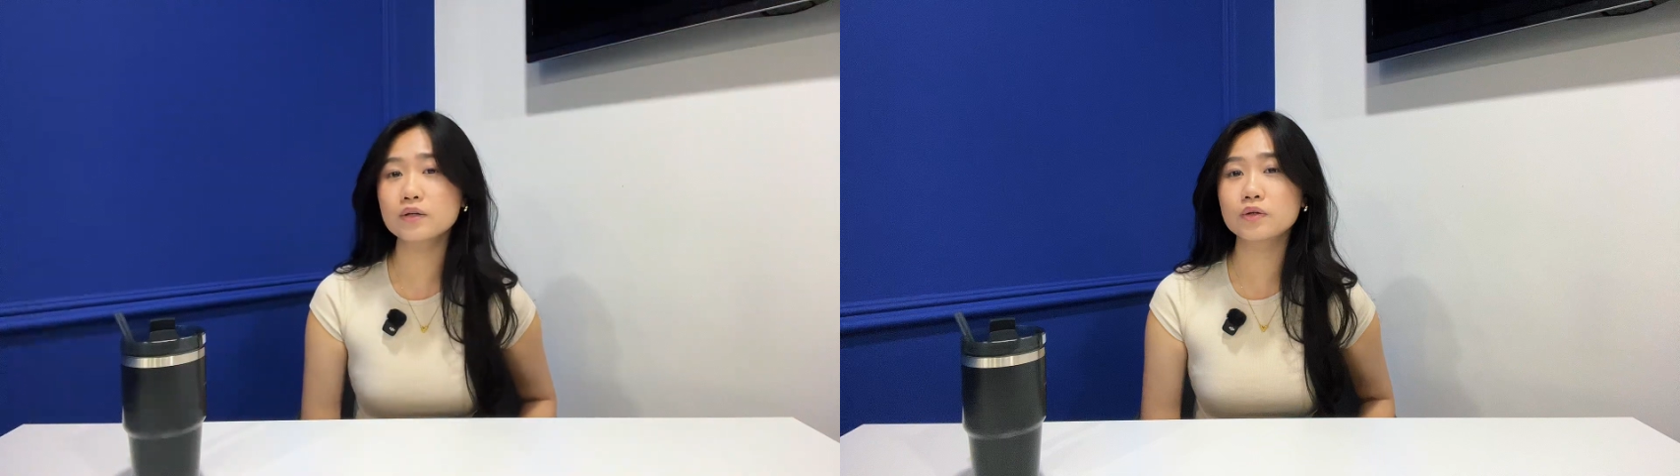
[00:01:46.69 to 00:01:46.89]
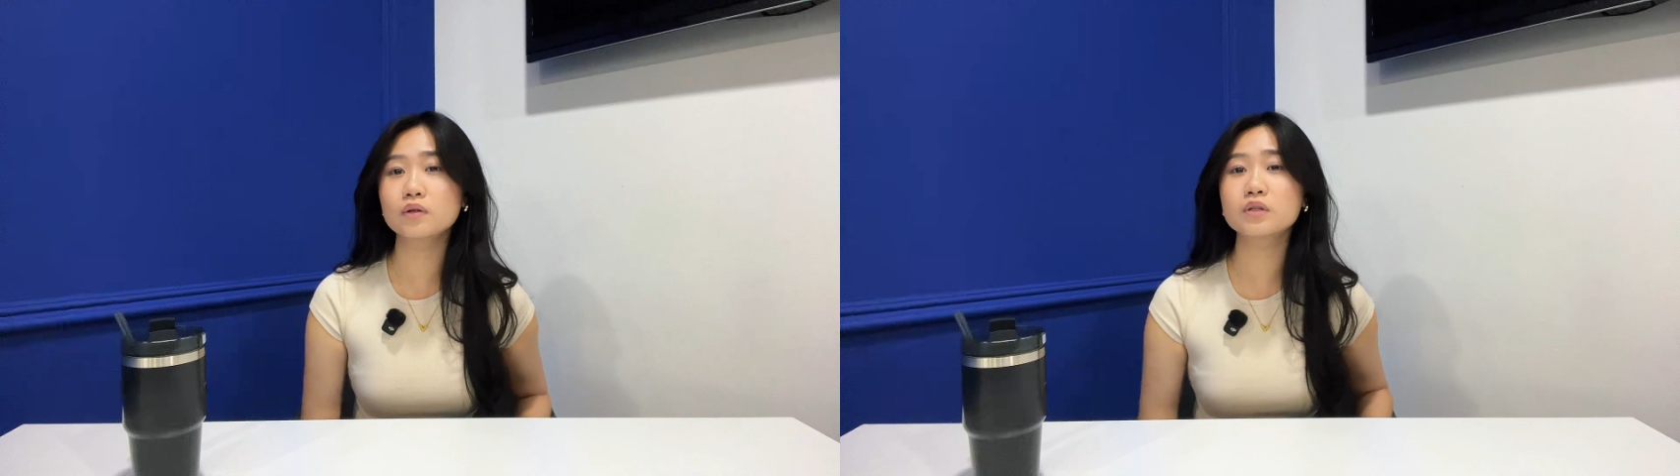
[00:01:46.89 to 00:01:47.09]

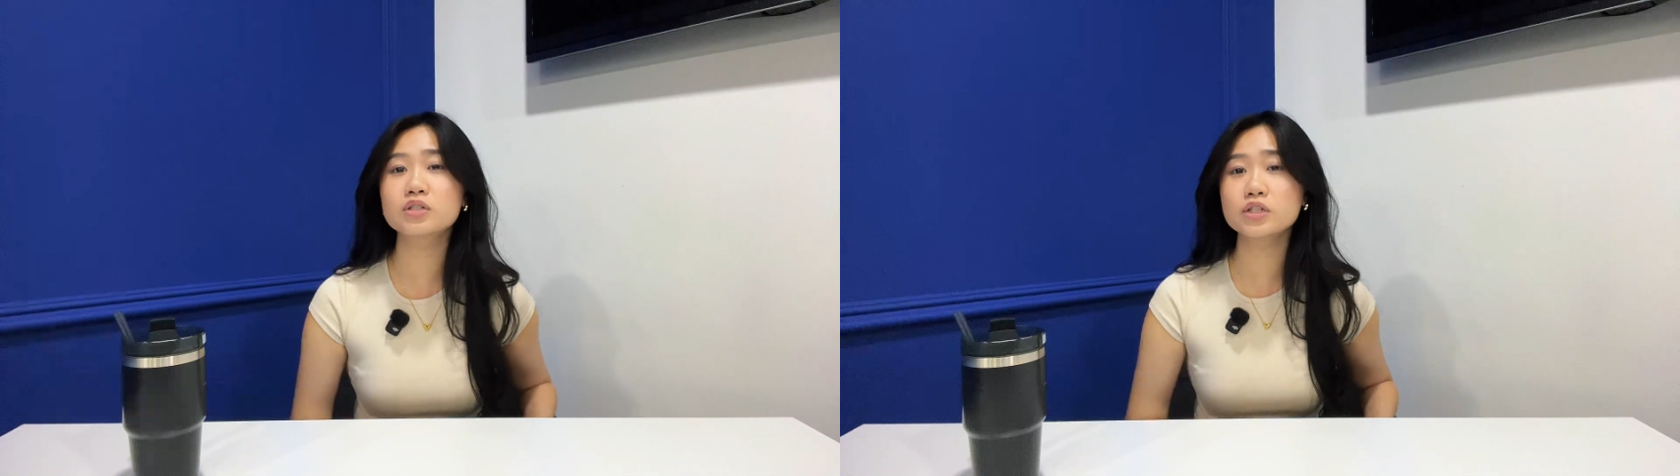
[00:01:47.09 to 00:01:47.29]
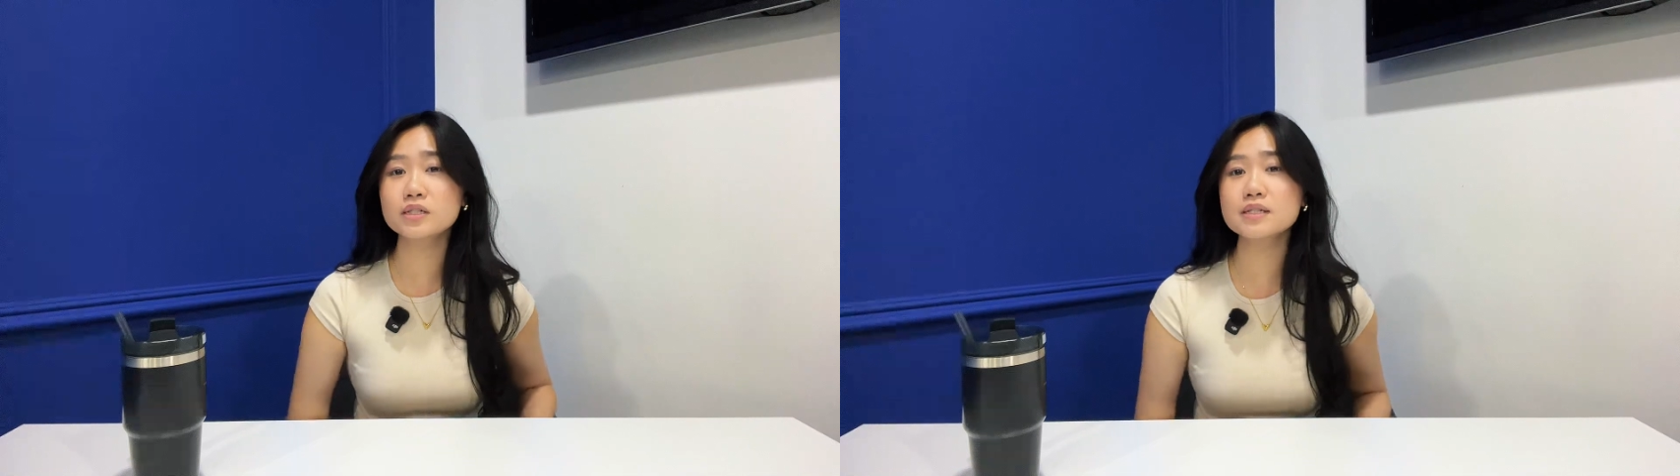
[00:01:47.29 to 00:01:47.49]
you're
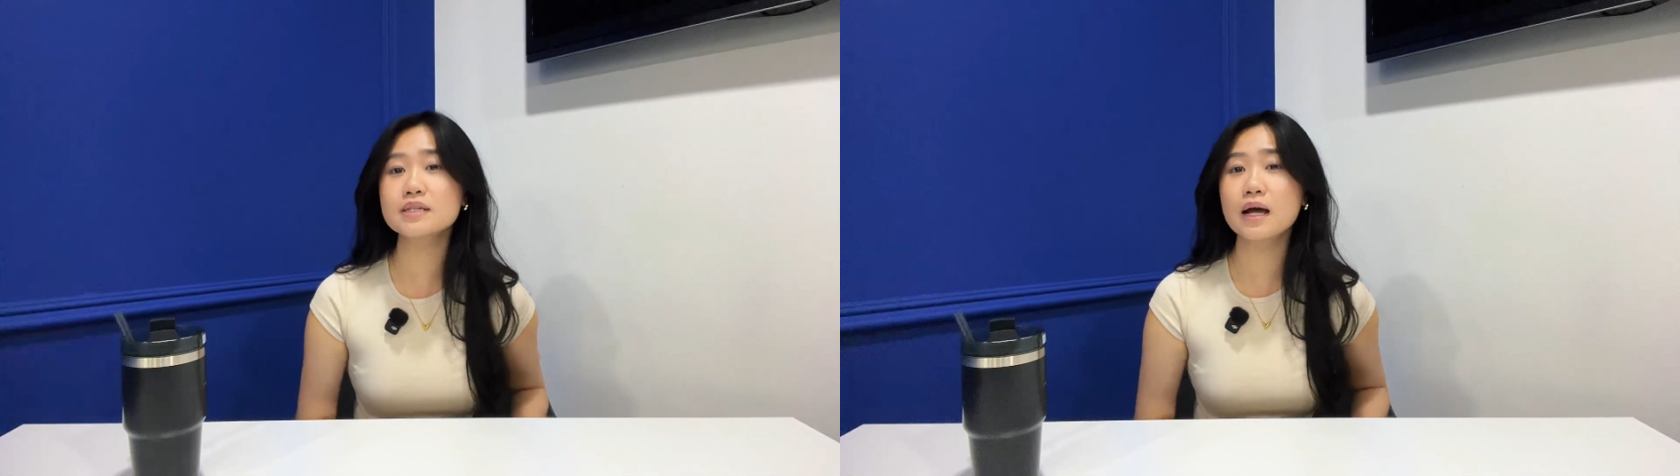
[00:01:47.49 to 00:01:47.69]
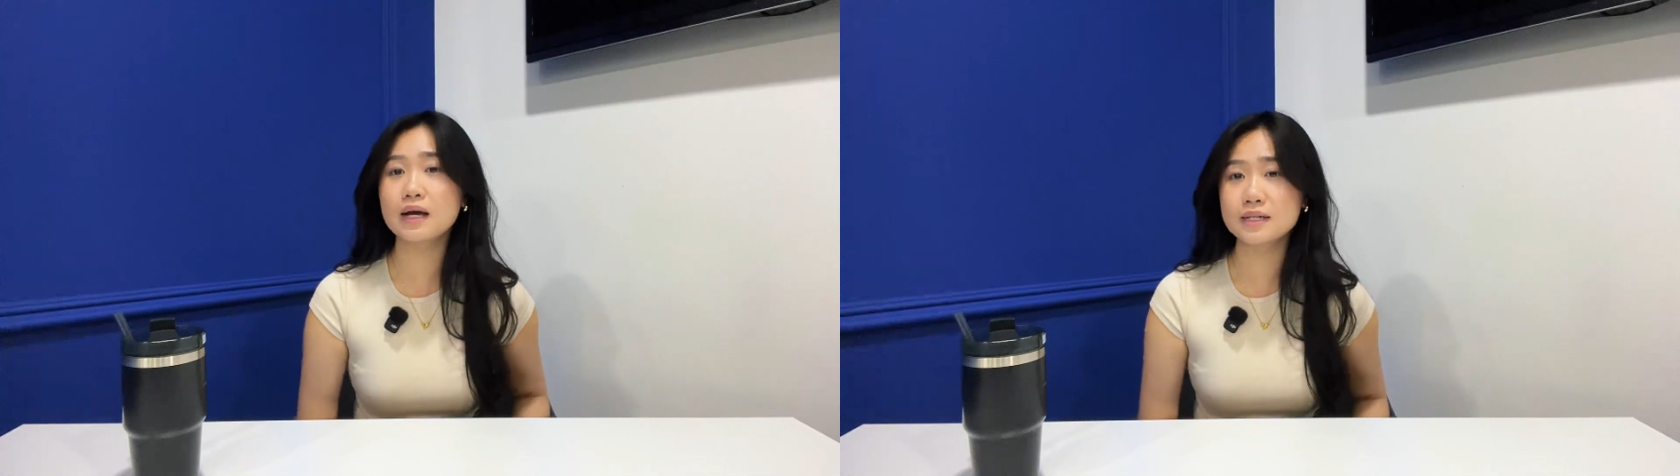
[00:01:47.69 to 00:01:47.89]

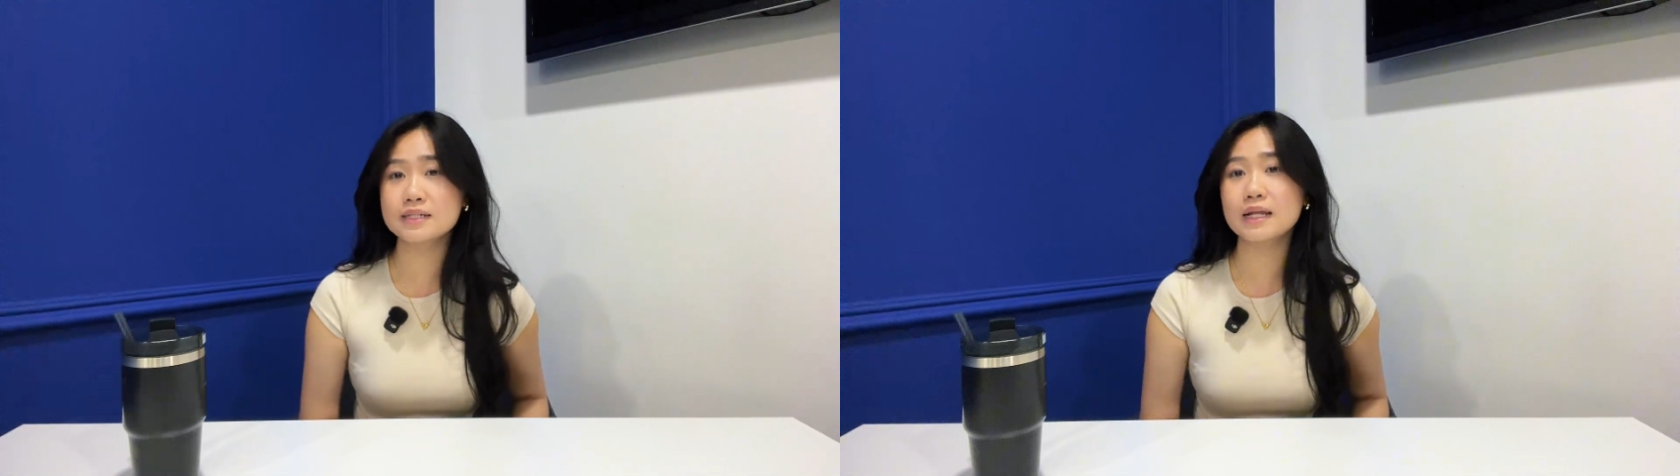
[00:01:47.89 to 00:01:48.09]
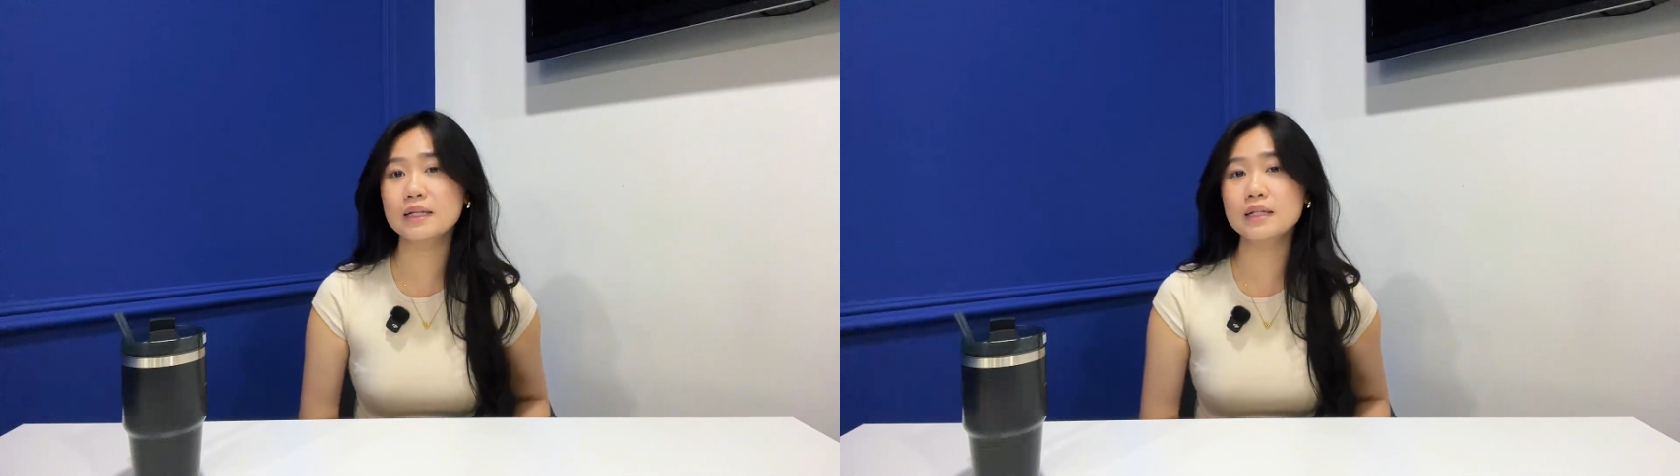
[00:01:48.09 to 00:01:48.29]
just
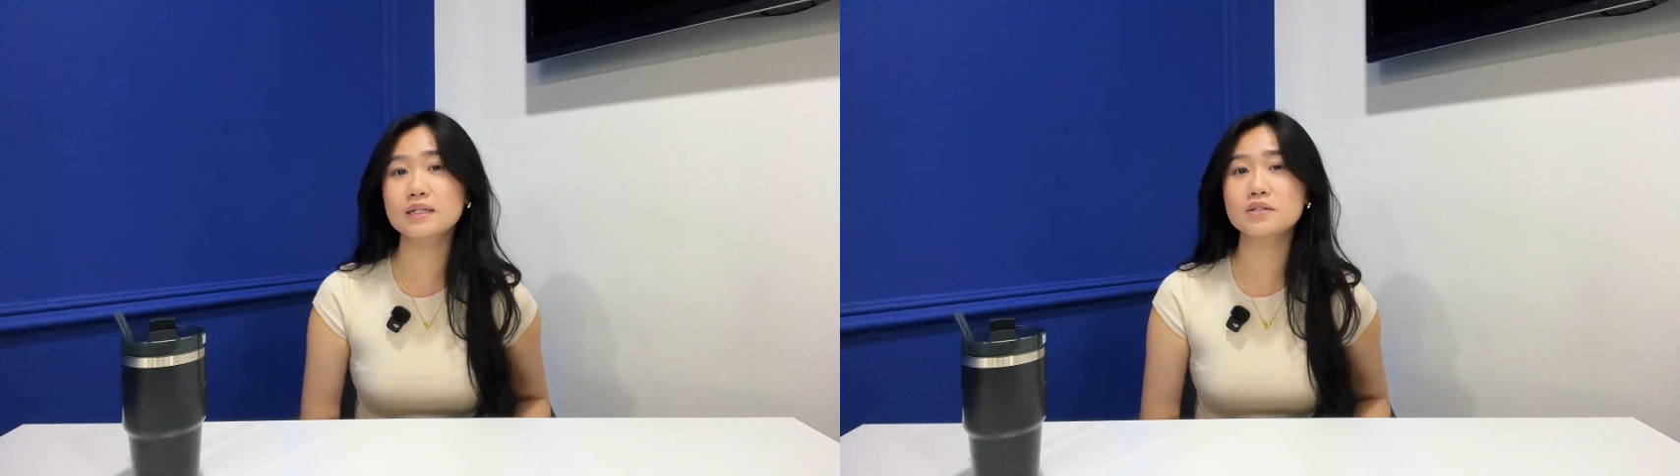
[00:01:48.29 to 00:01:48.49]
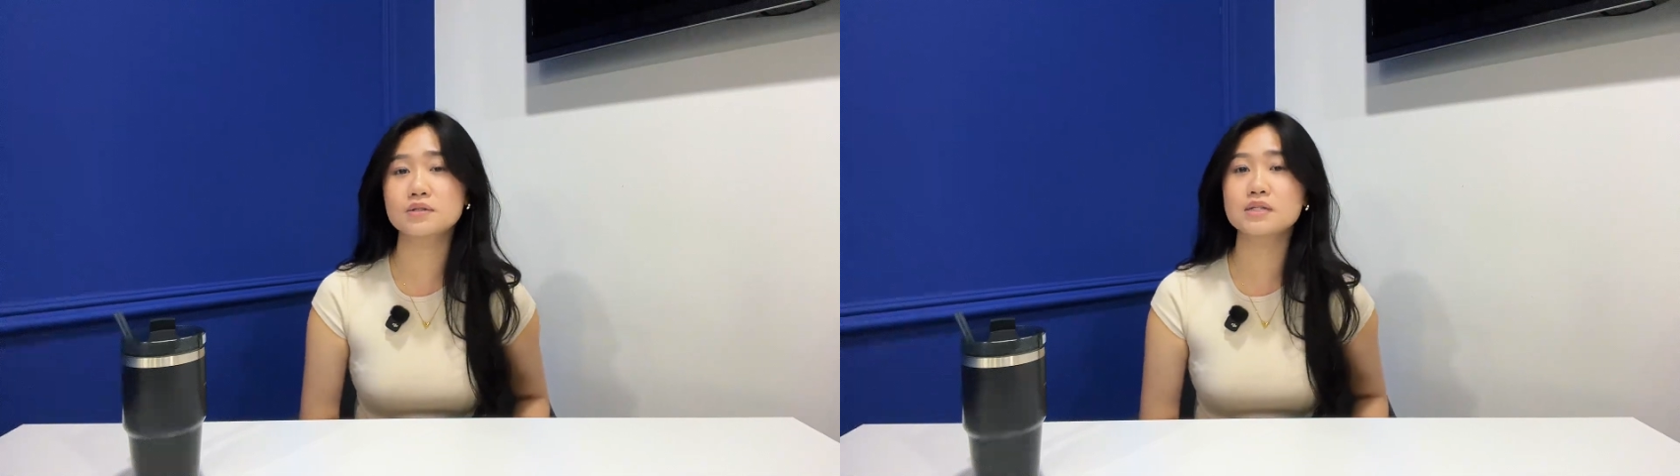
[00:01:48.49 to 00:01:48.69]
as likely to